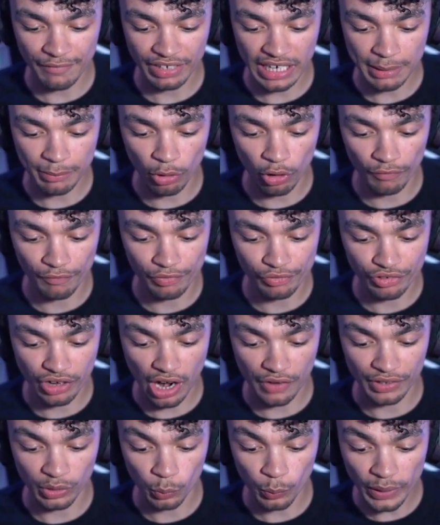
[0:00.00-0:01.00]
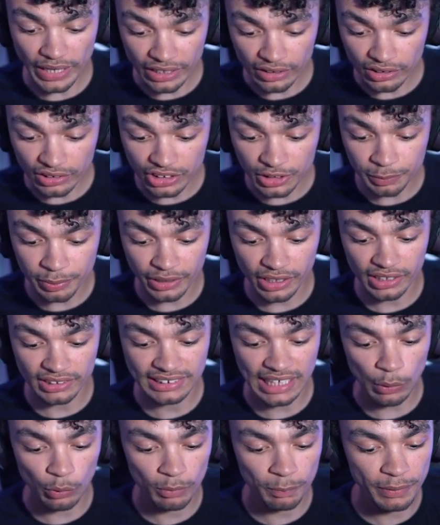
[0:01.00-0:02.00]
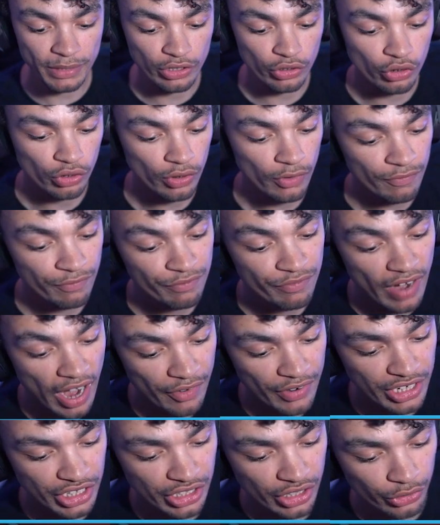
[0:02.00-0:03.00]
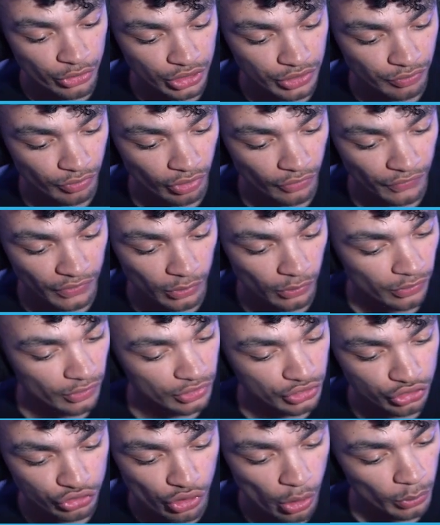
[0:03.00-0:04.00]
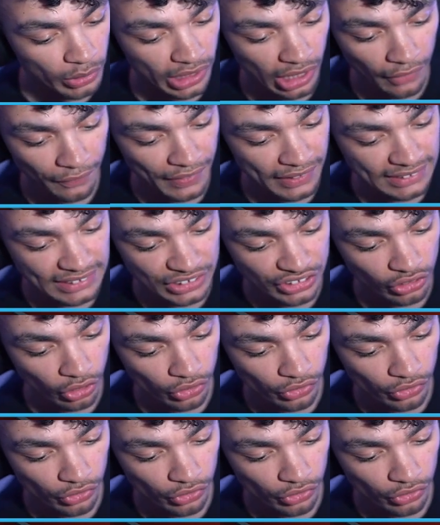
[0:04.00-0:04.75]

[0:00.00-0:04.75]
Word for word: any more Ferrari wheels, because that would be very useful. The, the scrolling on this is not